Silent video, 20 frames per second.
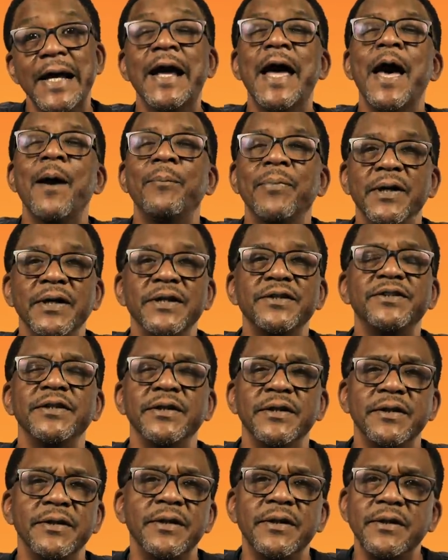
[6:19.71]

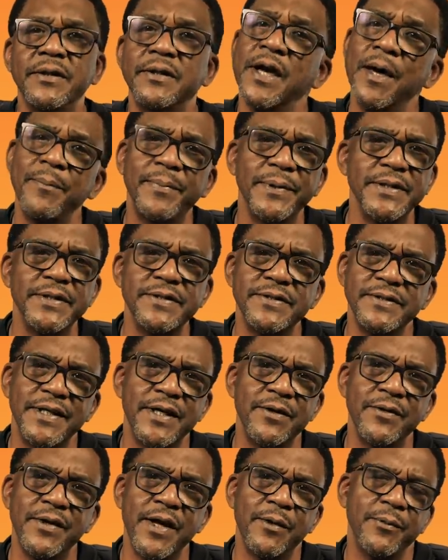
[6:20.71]
capitalistic companies, and
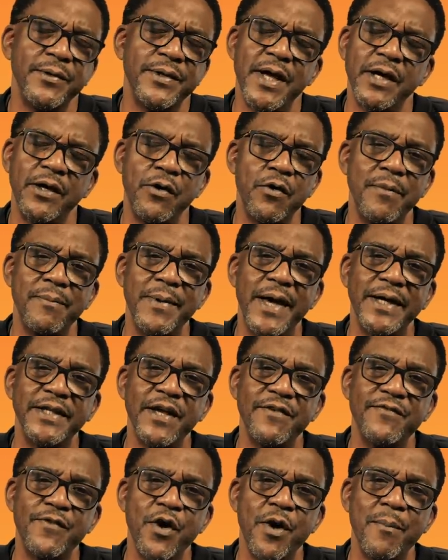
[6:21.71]
they were like, we're not going back
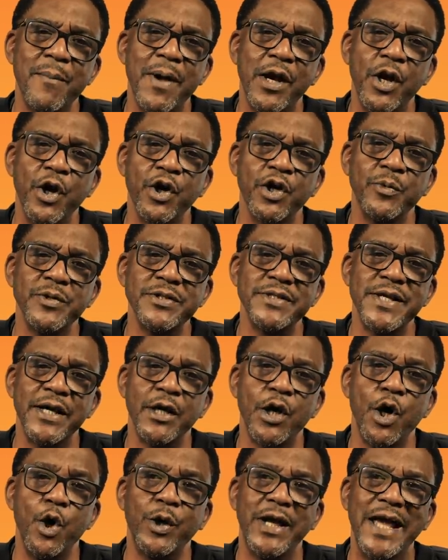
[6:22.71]
that far. And my lawyer was
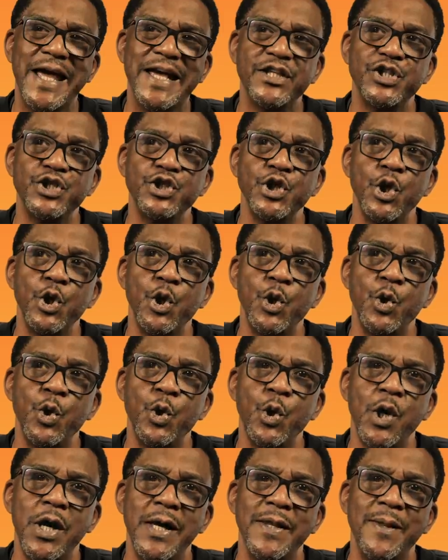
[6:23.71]
like, okay,
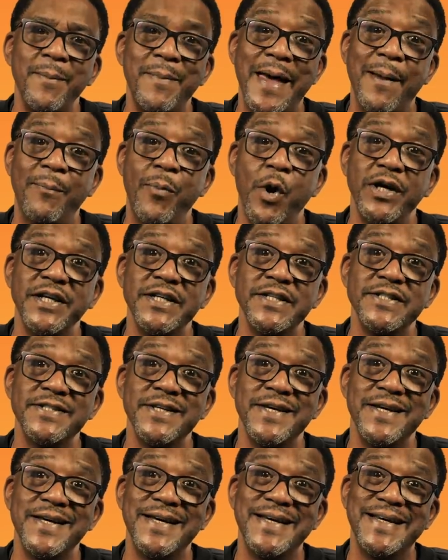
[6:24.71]
so the bad part is
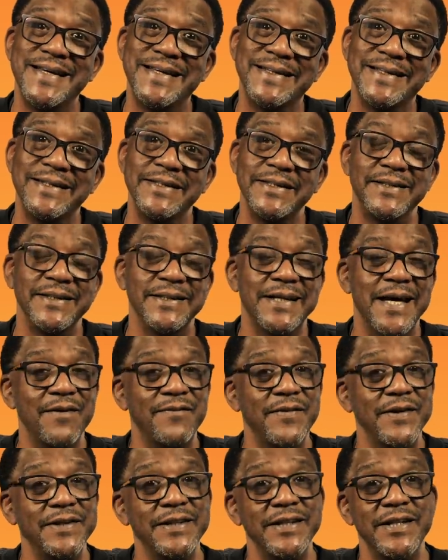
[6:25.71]
it's a
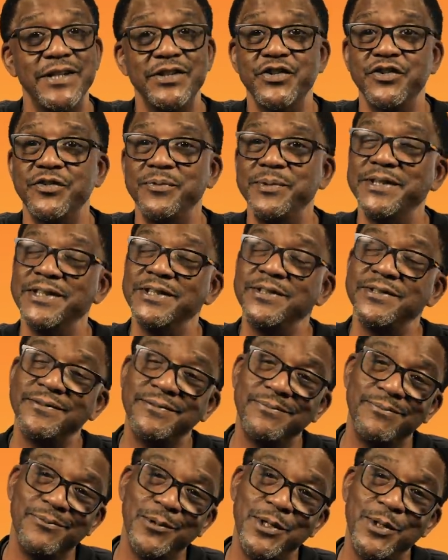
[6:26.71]
conflict of interest
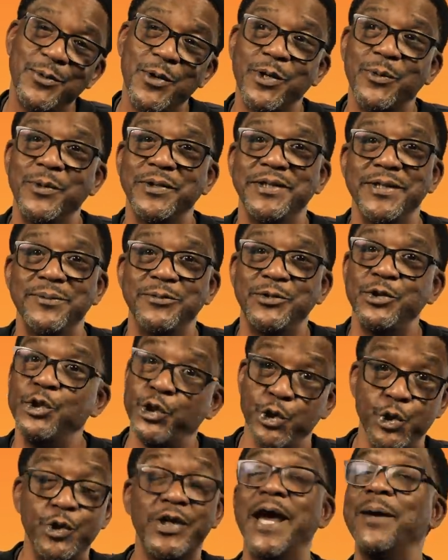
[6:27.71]
because we work with them
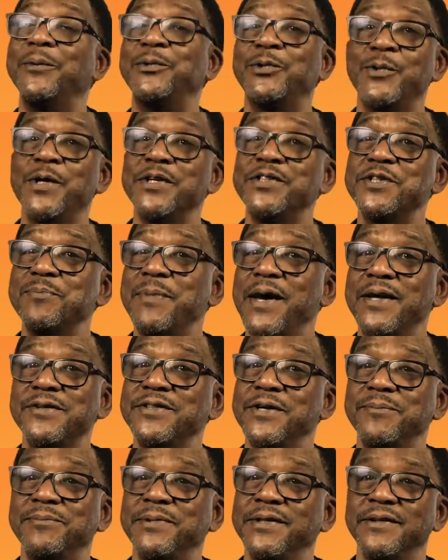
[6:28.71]
too. You came to us
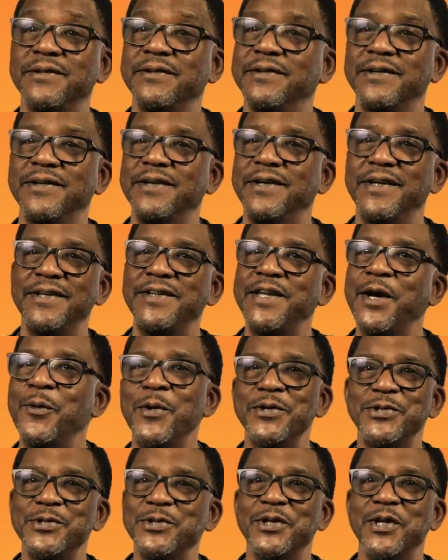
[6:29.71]
about something that
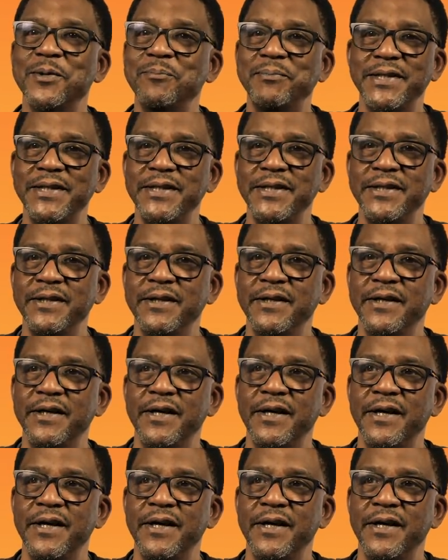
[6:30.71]
wasn't going to be